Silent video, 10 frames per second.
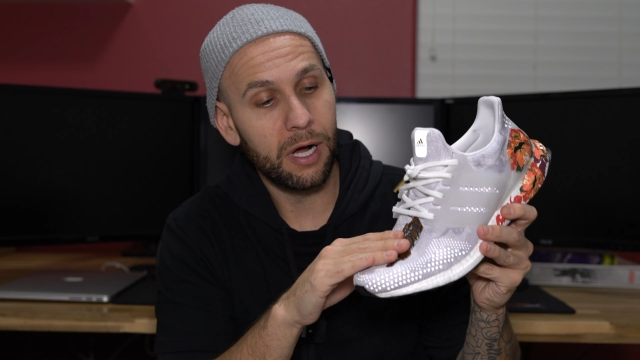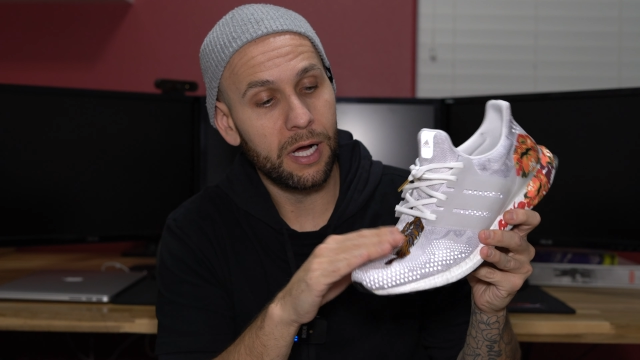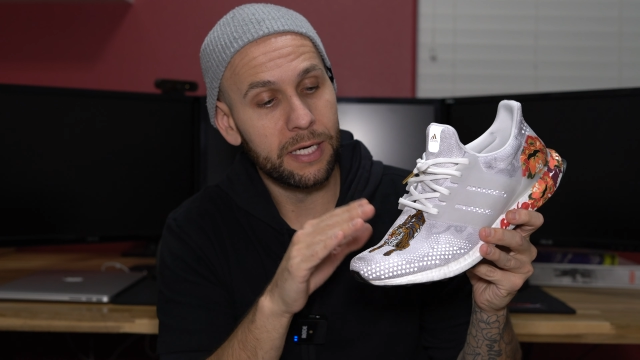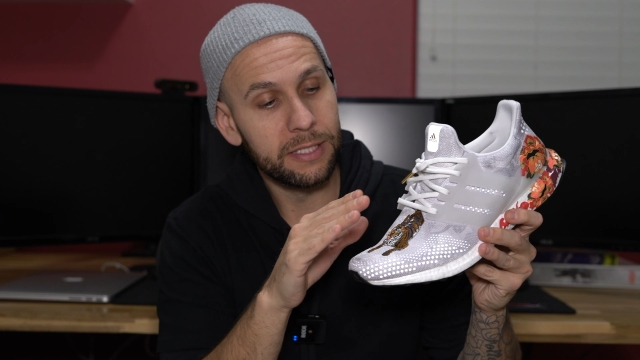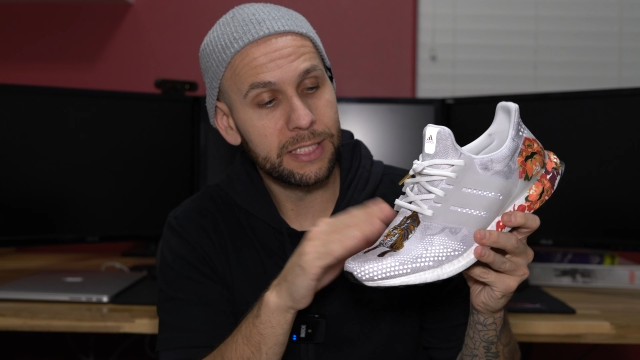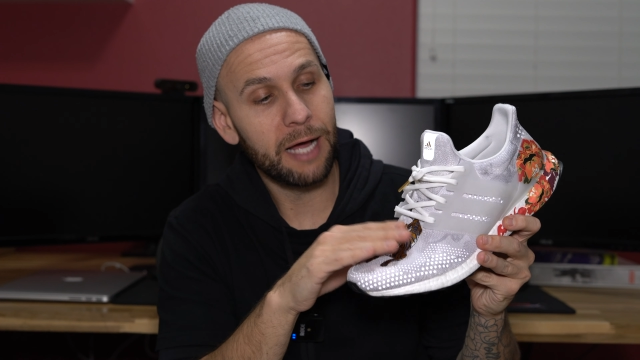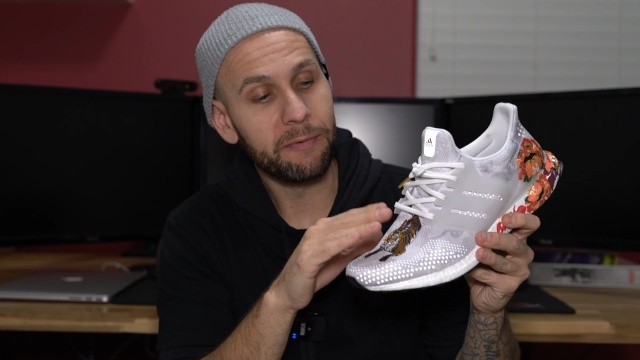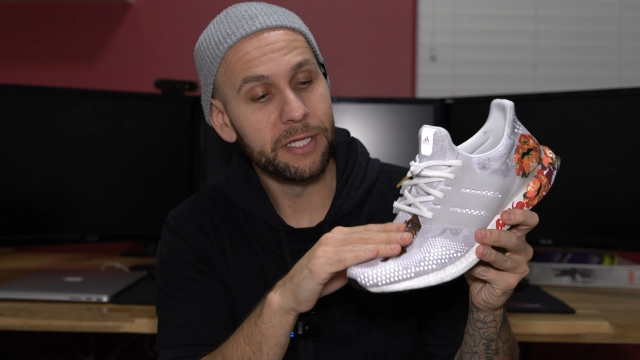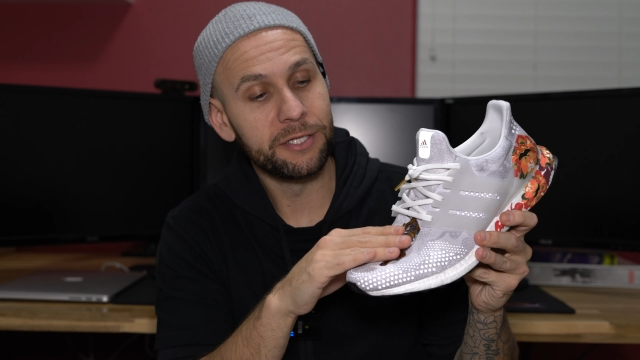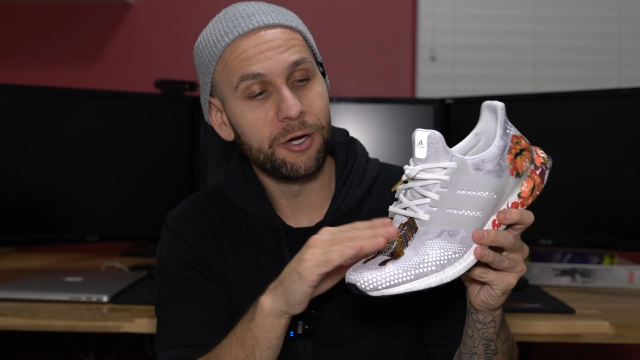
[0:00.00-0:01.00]
on top
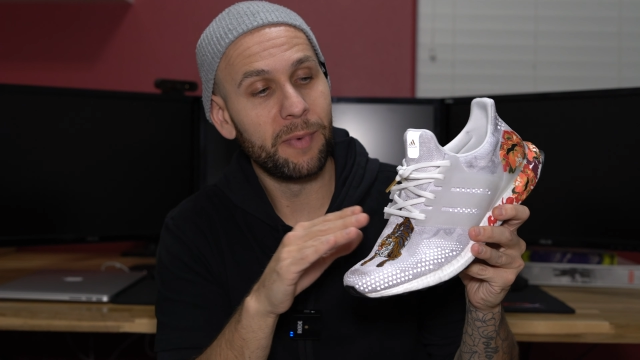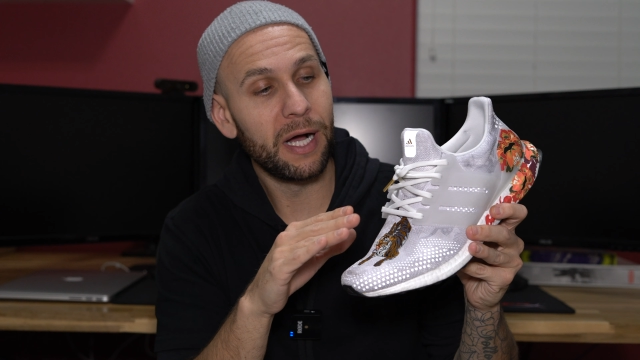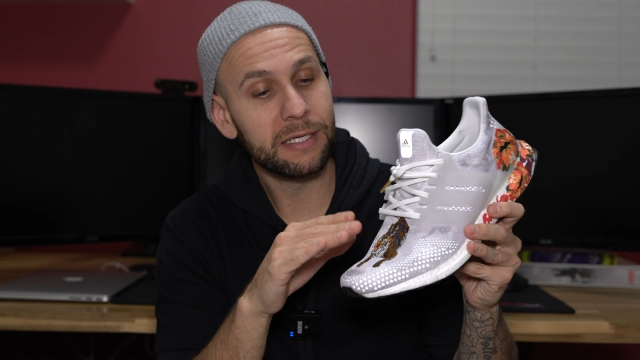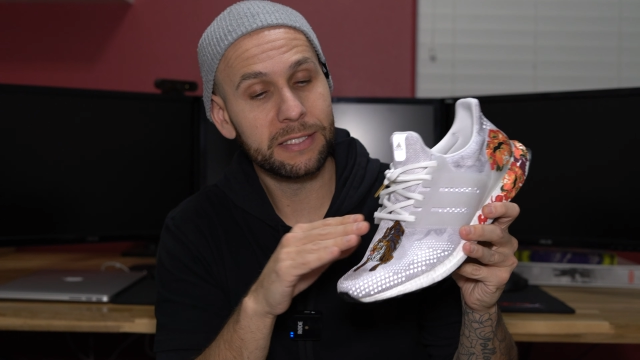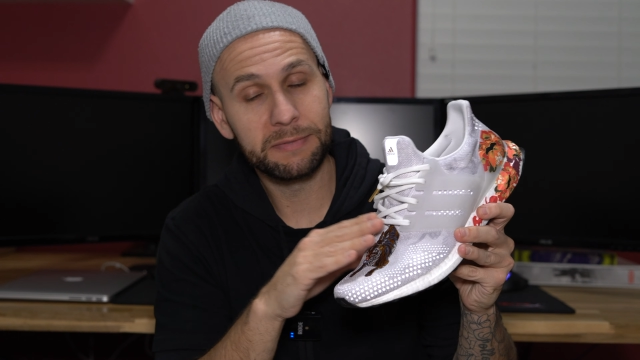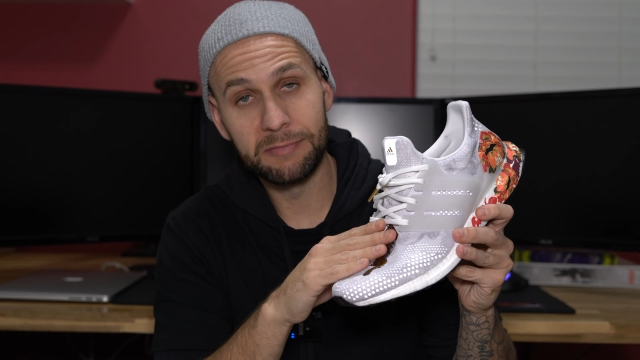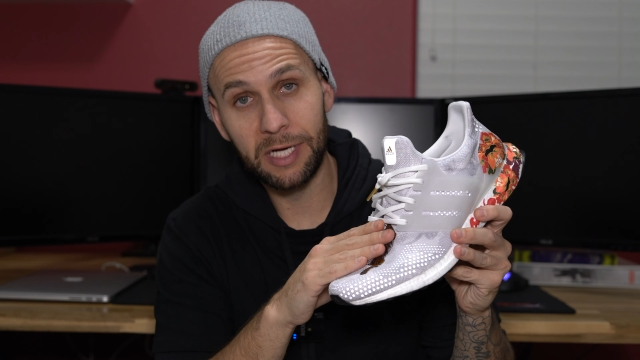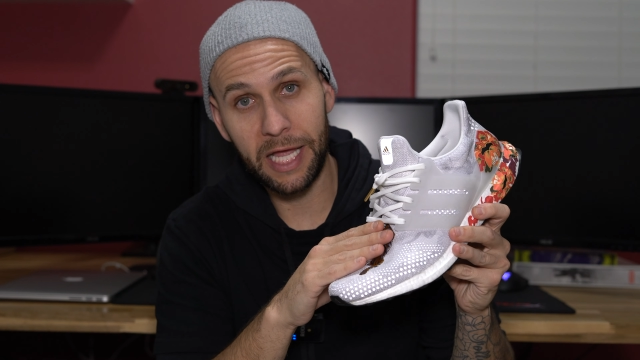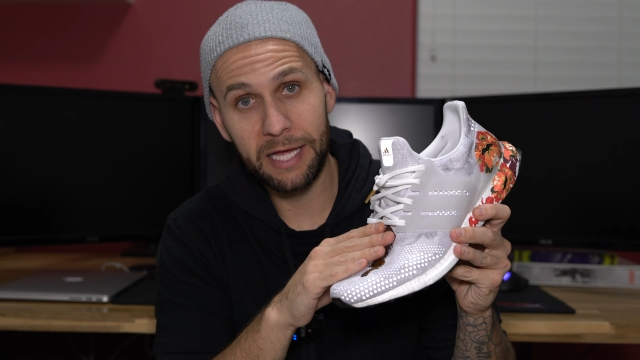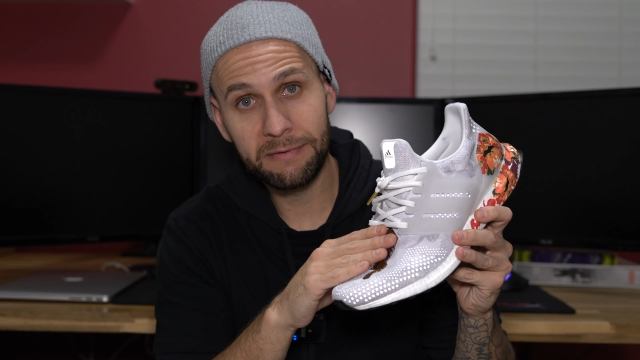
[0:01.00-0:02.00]
of the toe box.
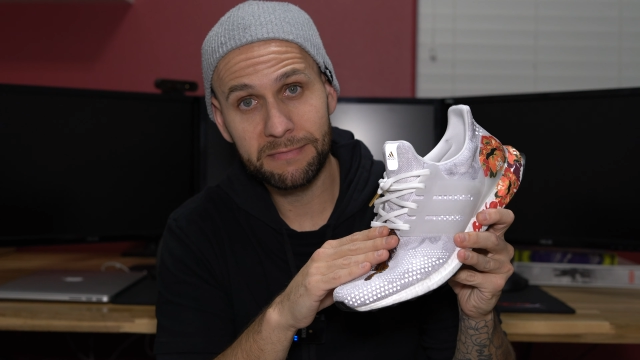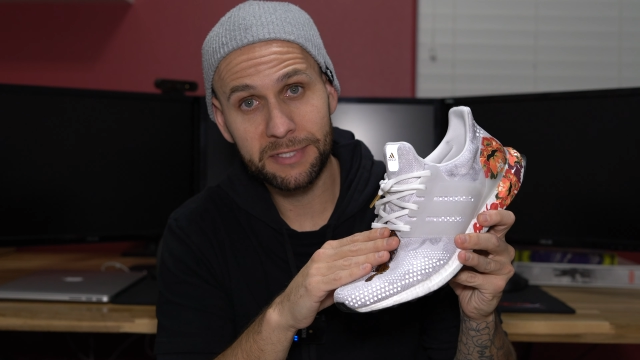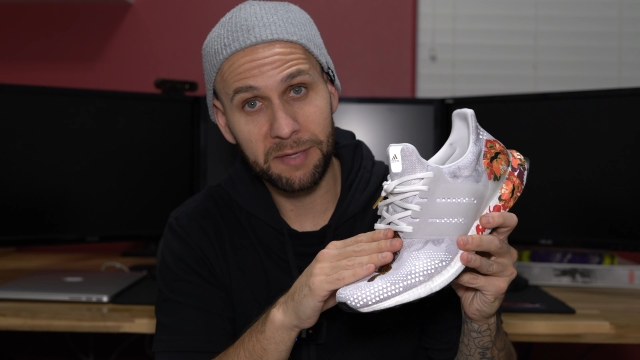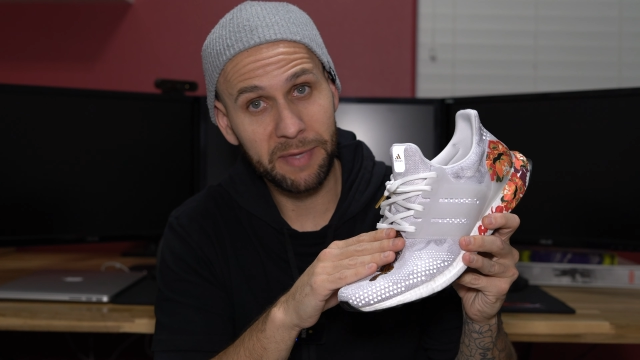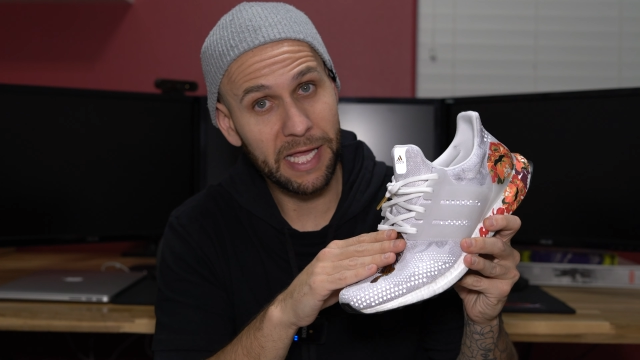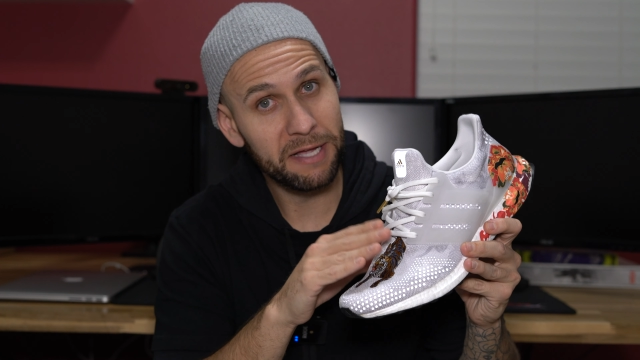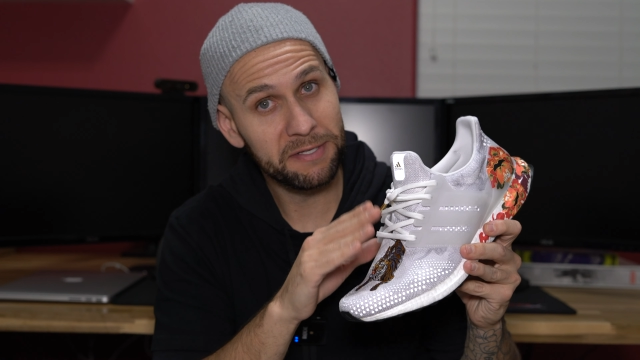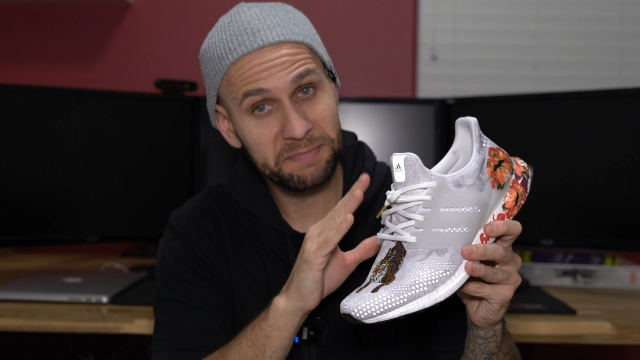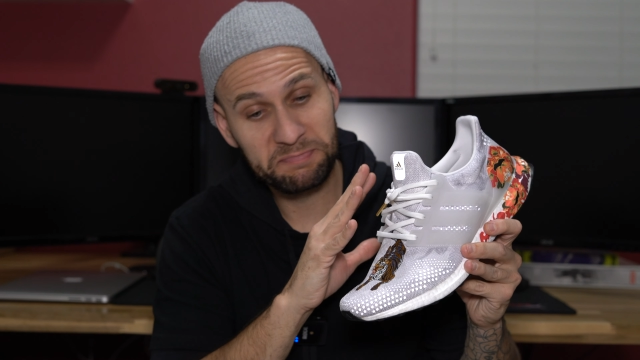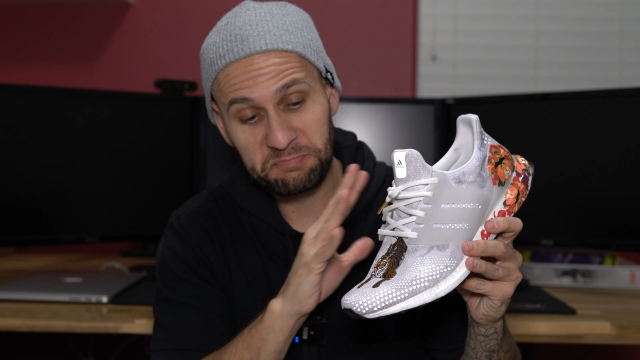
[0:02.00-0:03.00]
Again, something
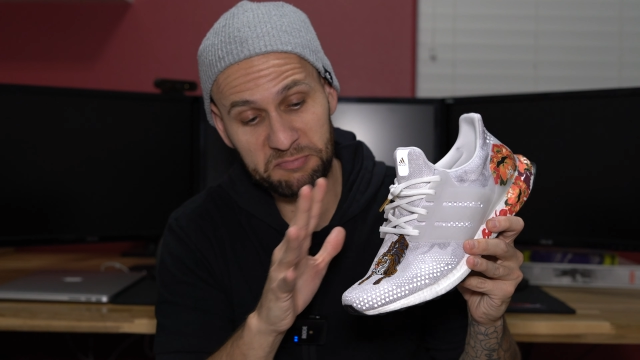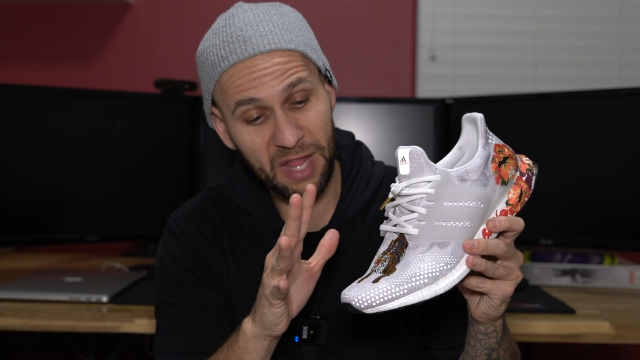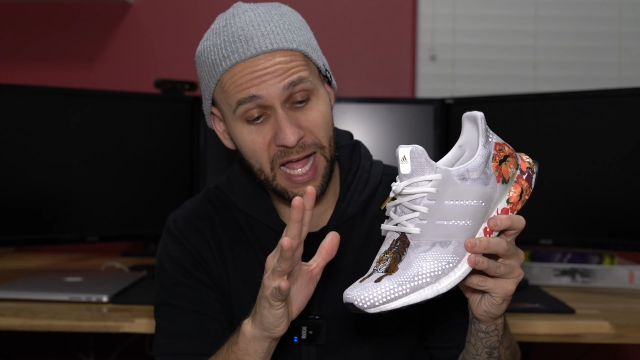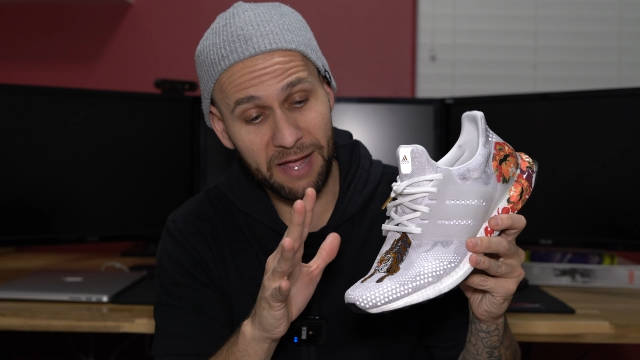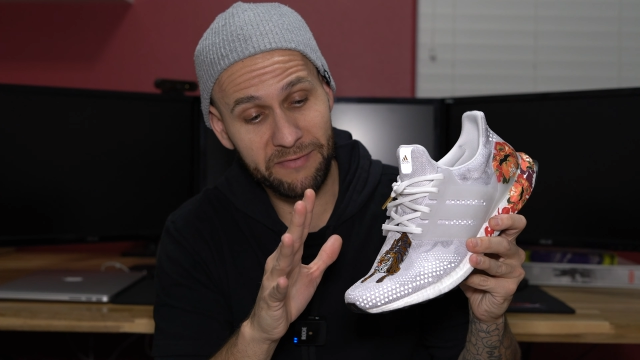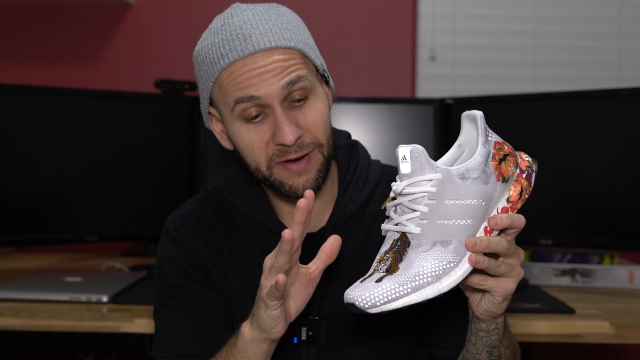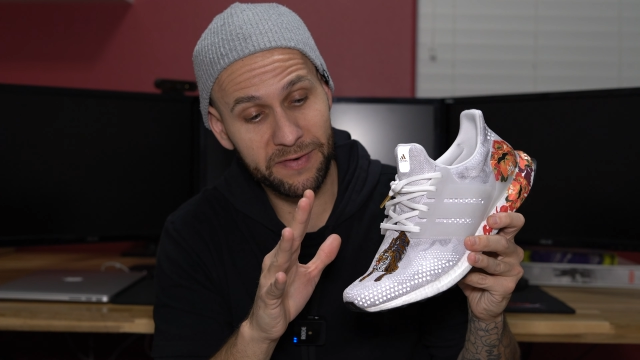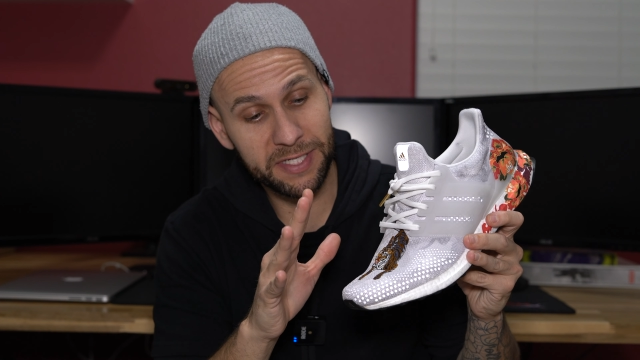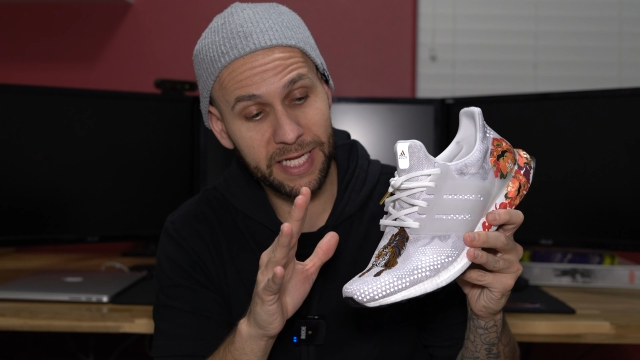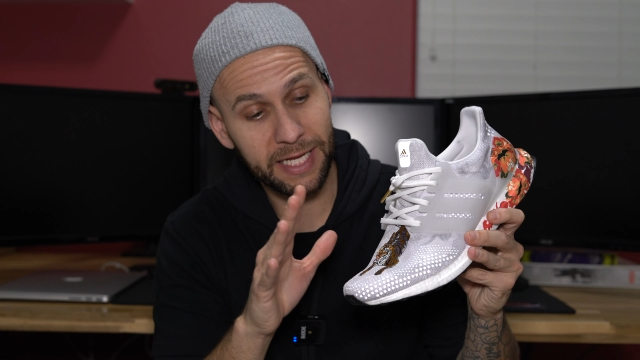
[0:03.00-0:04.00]
else I've
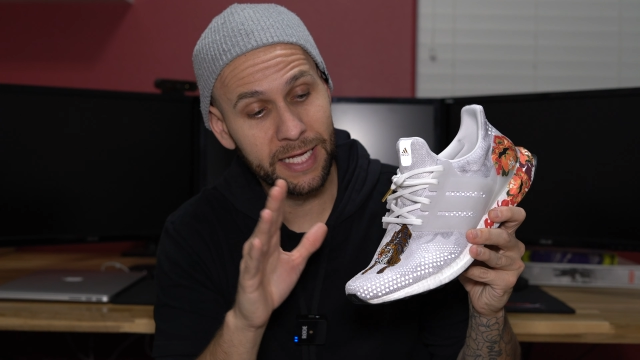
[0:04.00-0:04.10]
never seen.